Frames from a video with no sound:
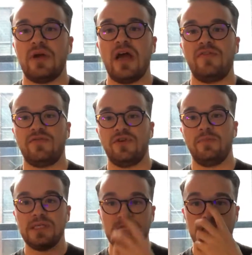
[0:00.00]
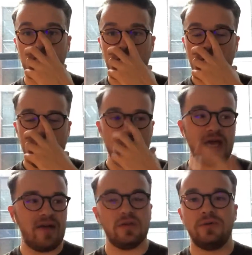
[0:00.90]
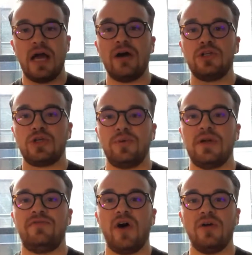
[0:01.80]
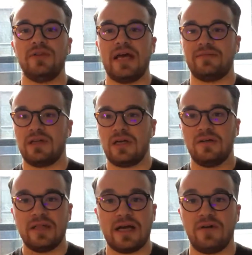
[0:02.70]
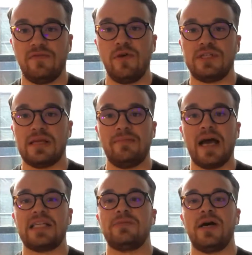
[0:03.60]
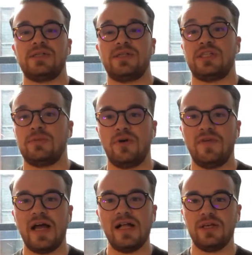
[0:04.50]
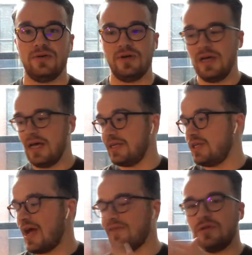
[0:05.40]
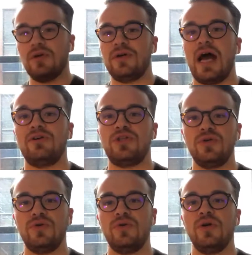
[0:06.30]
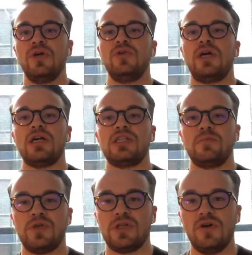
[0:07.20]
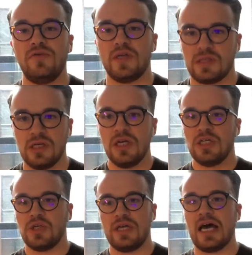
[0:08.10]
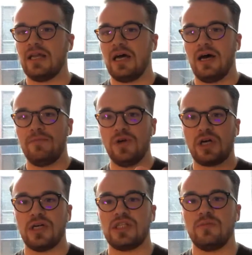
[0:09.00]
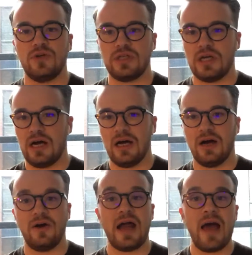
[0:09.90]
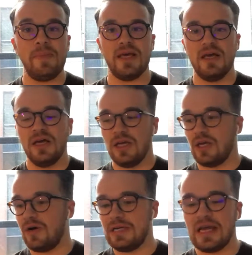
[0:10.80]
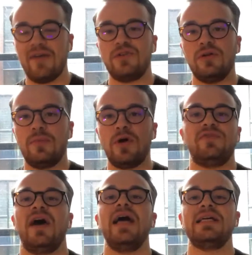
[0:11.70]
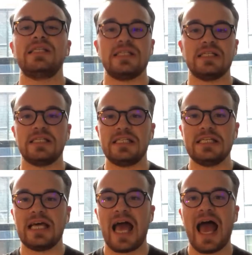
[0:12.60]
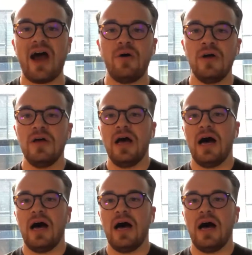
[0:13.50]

traffic for your business. And then you have to learn how to create a funnel that converts and maximizes customer value. Then you have to learn how to do customer service so that your customers are happy, And then you have to learn about finances and see like how